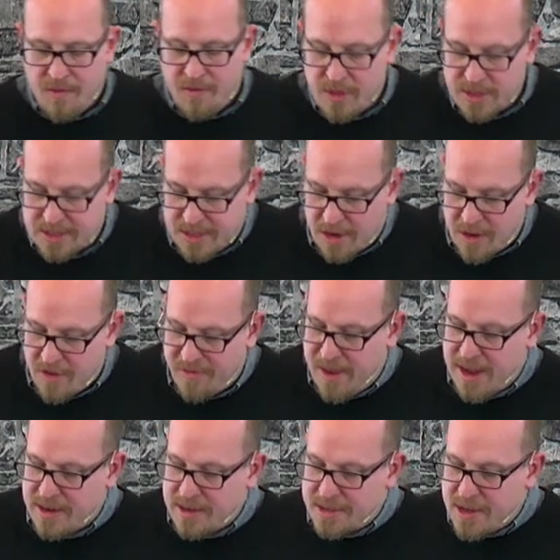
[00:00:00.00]
for the Son of
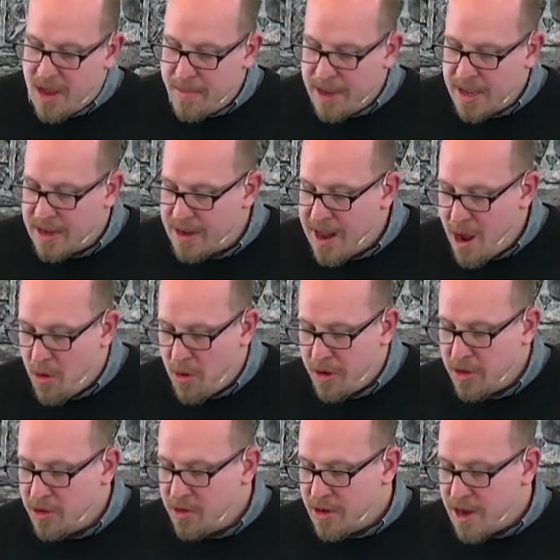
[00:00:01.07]
Man is coming in an
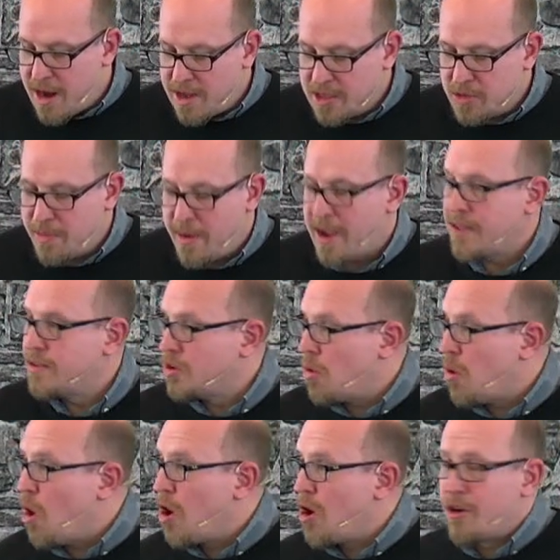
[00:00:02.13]
hour you do not expect.
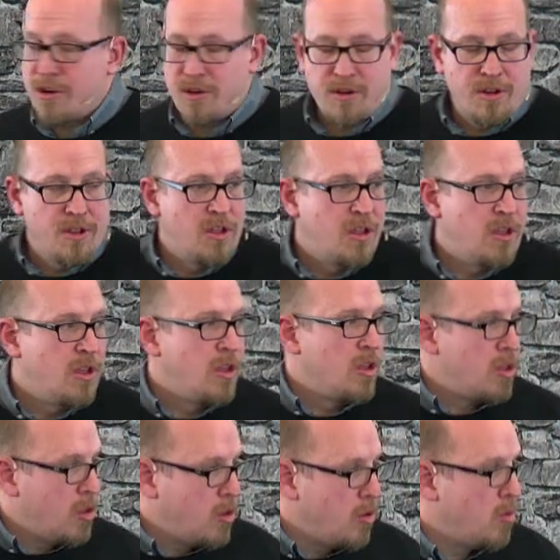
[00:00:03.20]
So, are
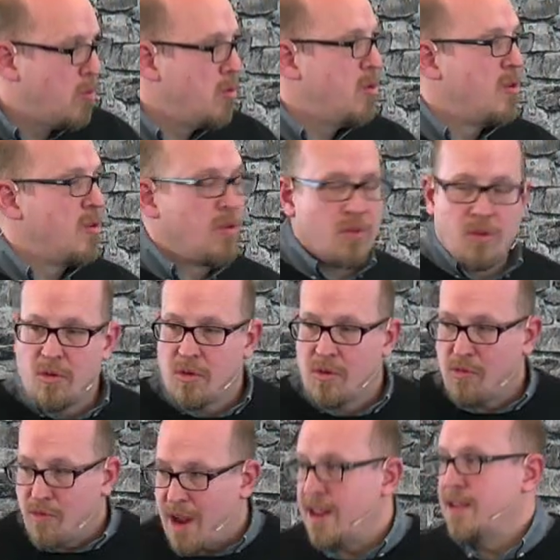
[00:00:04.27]
you
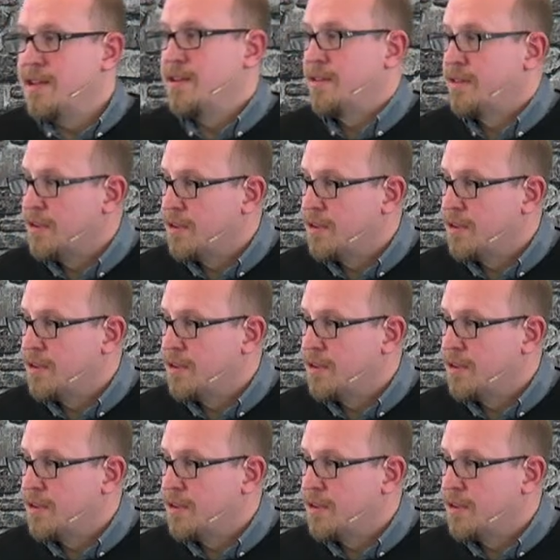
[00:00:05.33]
ready?